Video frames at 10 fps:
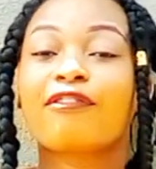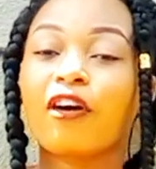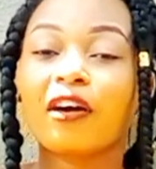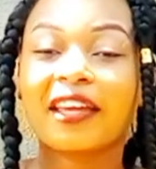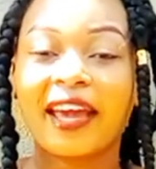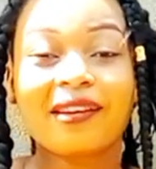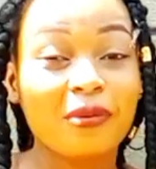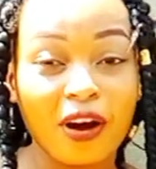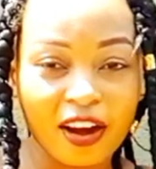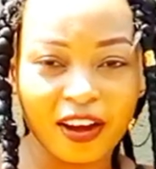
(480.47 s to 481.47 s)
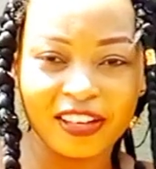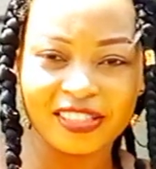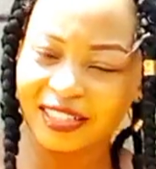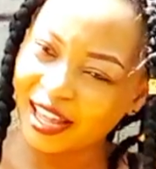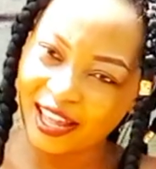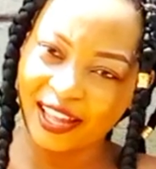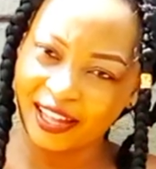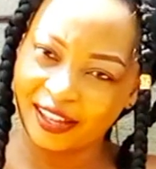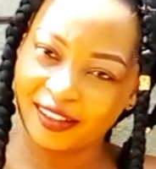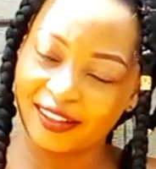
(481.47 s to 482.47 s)
4K watch.
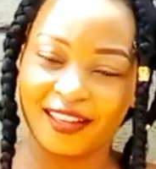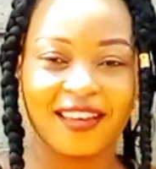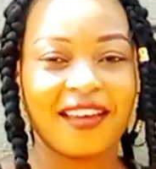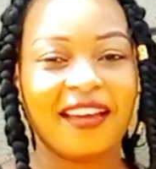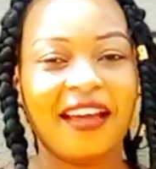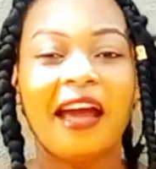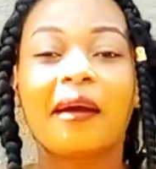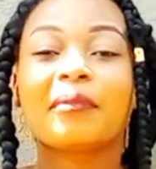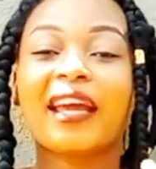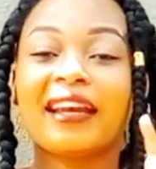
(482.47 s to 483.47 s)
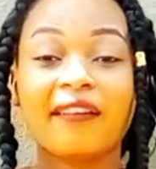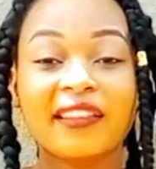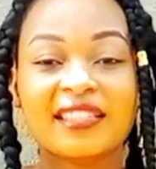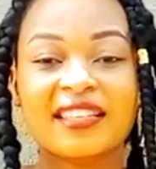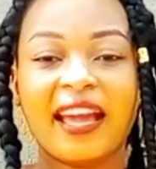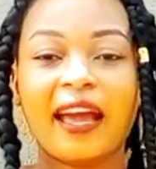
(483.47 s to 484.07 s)
Me, I love this guy.